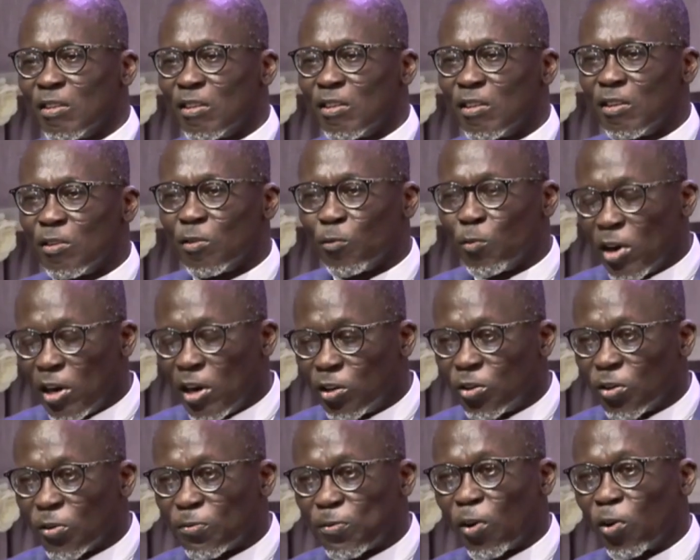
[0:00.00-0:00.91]
willing to
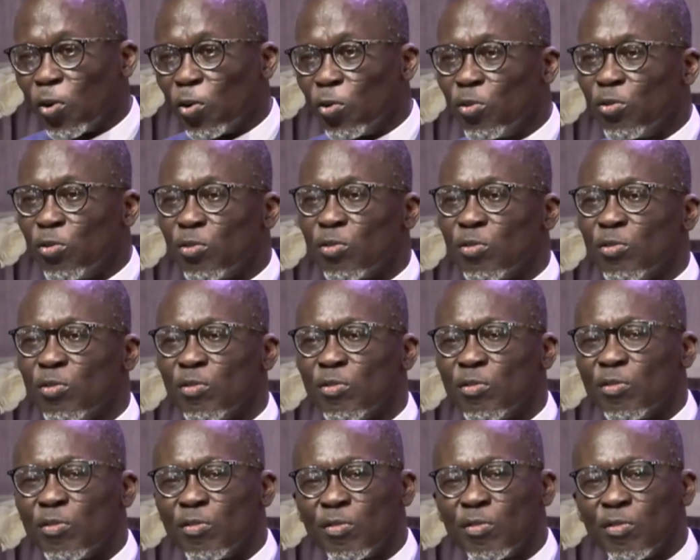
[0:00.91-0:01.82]
follow,
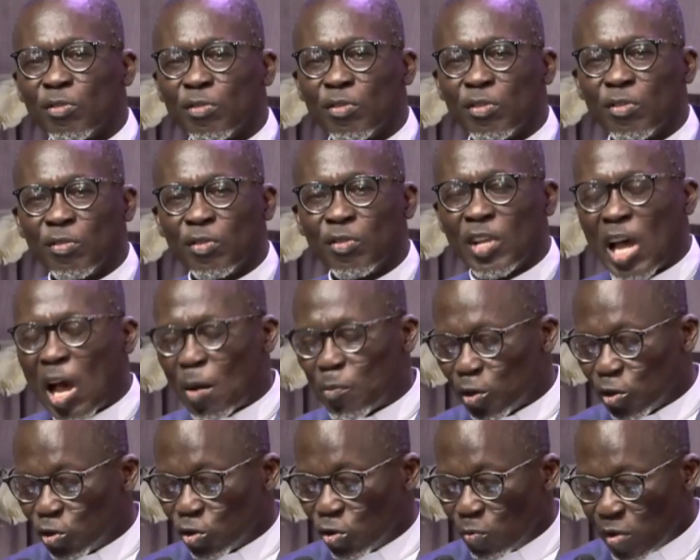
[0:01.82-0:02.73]
happy
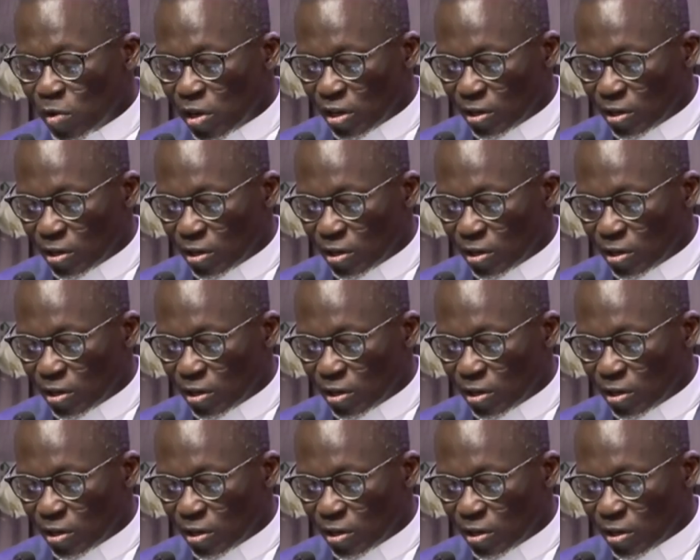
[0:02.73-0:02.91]
to obey.